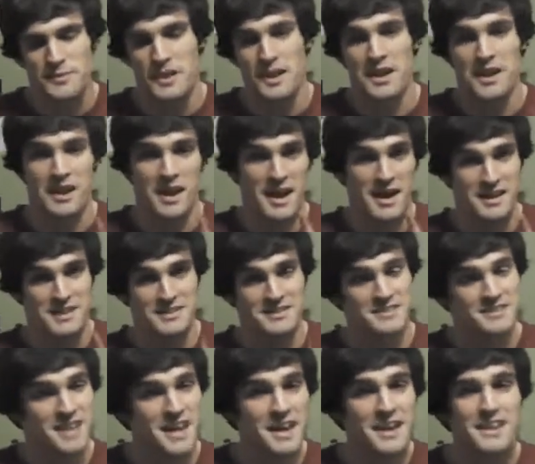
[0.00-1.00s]
And I had
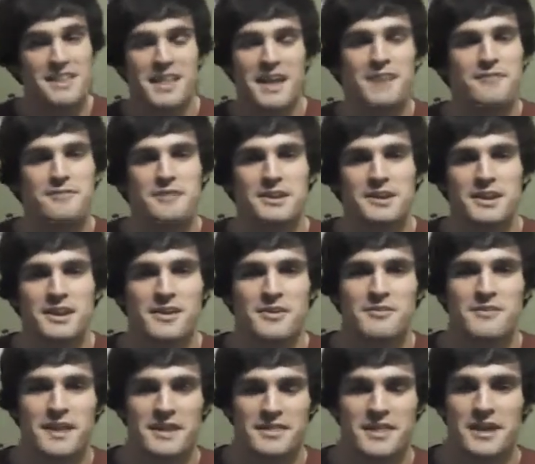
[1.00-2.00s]
said in that video
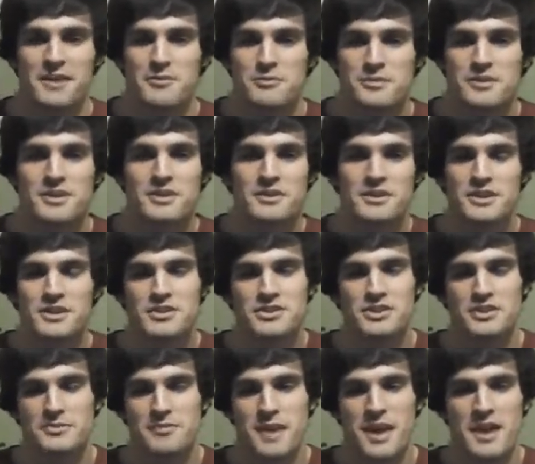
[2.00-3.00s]
that they really
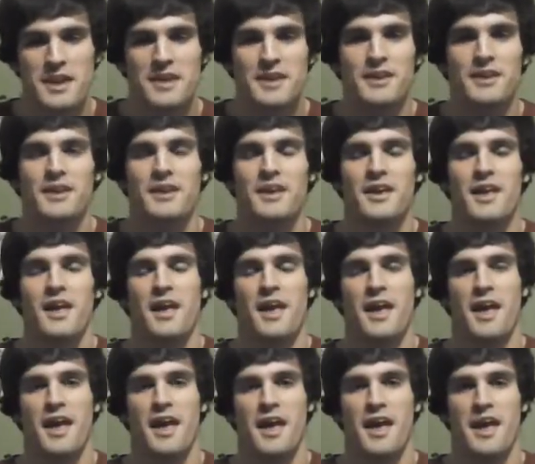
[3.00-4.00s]
should make
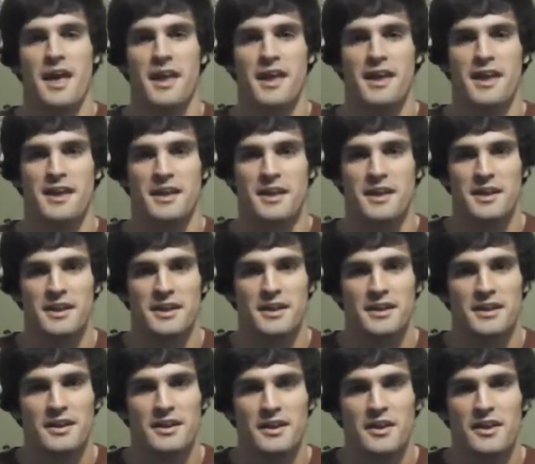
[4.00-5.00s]
a
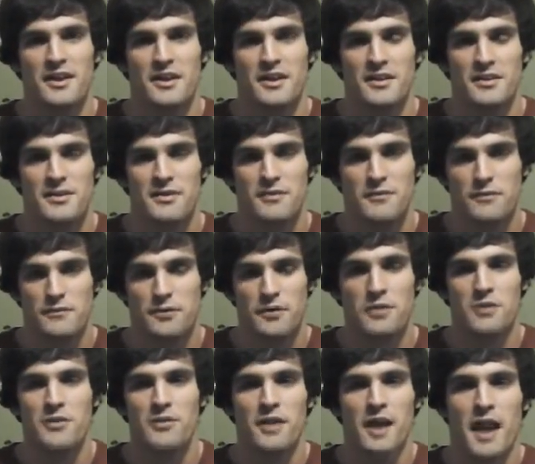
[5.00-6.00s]

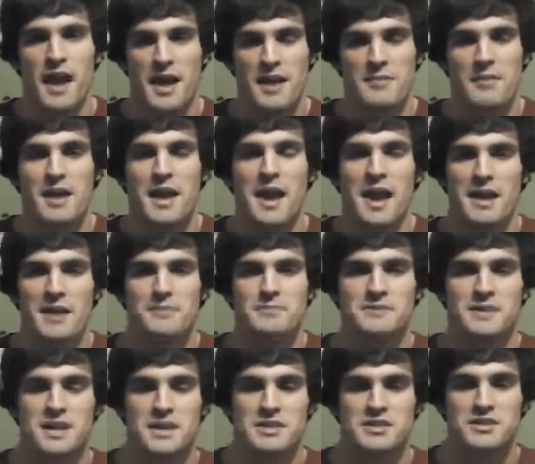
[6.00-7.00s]
full anime
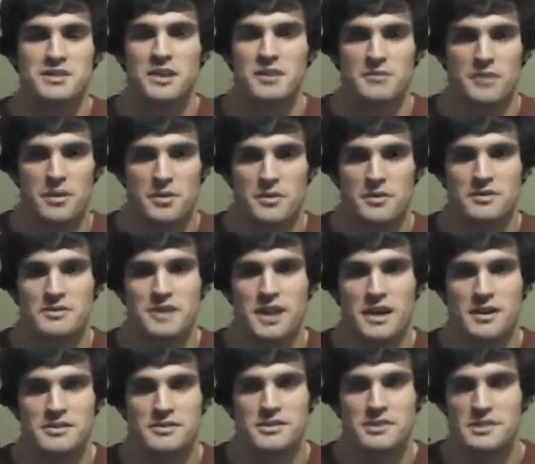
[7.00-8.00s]
adaptation of the whole
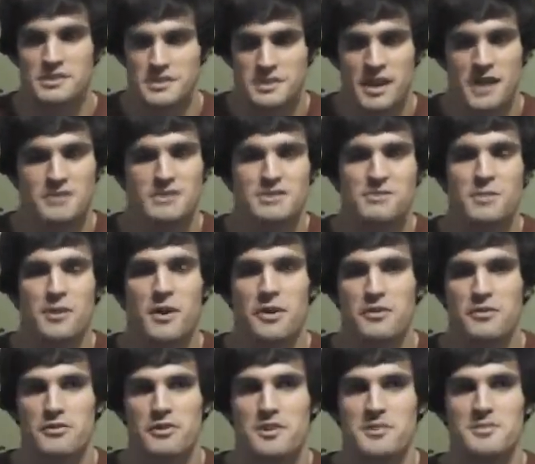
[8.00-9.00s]
entire series, not just part
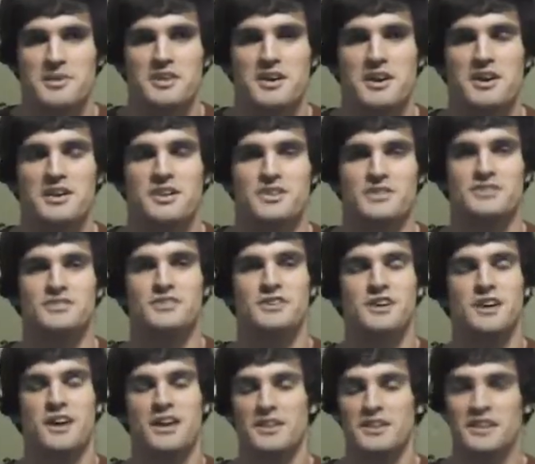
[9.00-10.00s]
3, because,
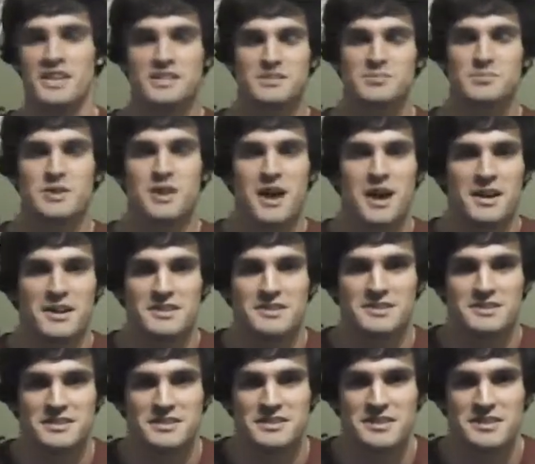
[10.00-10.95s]
let's be honest,